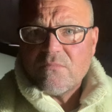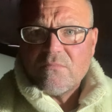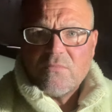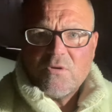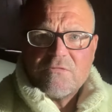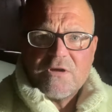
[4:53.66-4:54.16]

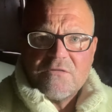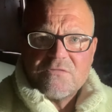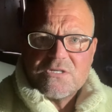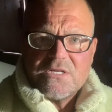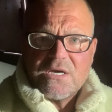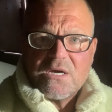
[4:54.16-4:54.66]
moved over
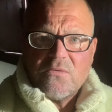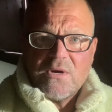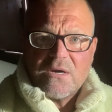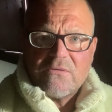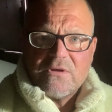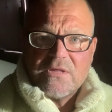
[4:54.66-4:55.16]
to
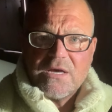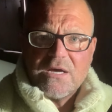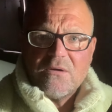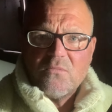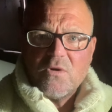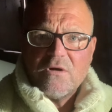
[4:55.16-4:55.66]
Nicaragua and that
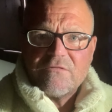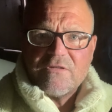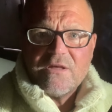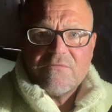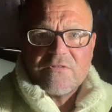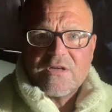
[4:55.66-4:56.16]
and worked for
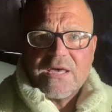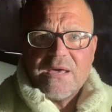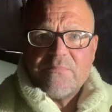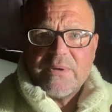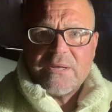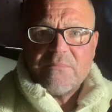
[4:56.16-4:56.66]
them to get
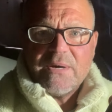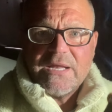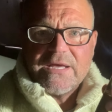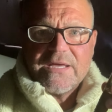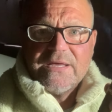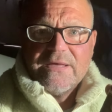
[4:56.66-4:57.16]
better
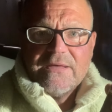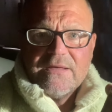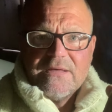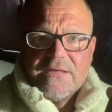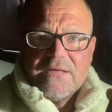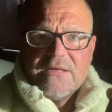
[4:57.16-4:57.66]
money.
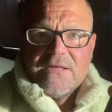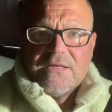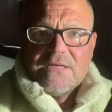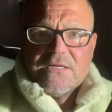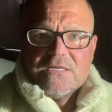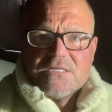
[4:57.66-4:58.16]

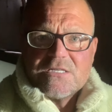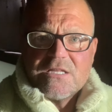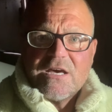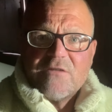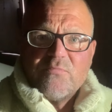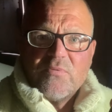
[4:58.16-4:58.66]
So
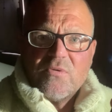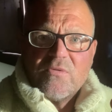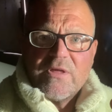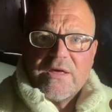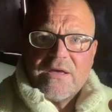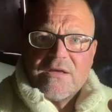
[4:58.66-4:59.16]
they brought
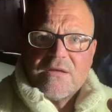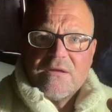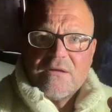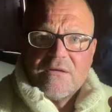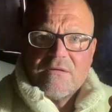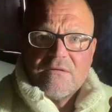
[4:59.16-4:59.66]

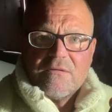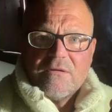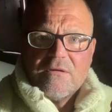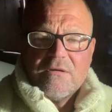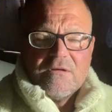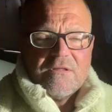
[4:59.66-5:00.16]

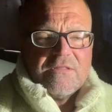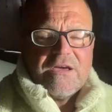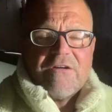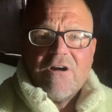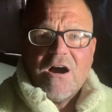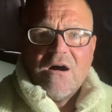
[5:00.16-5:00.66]

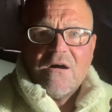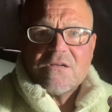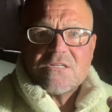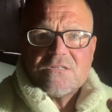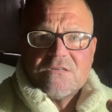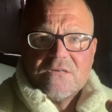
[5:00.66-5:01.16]
their
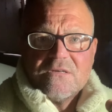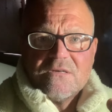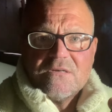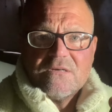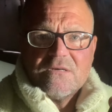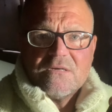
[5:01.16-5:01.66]
art
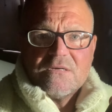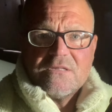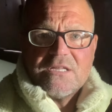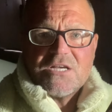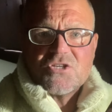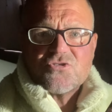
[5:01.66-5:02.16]

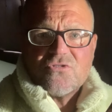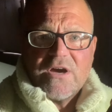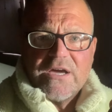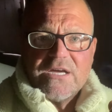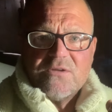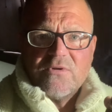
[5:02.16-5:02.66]
their
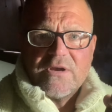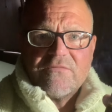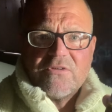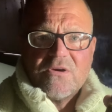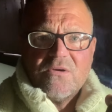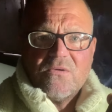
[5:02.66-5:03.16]
trade, whatever
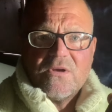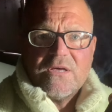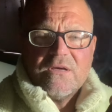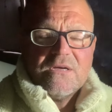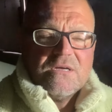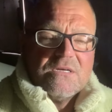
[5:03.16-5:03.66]
you call it,
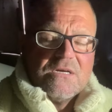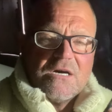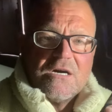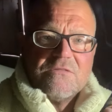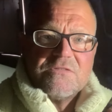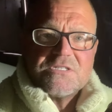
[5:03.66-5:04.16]

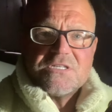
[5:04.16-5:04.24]
over to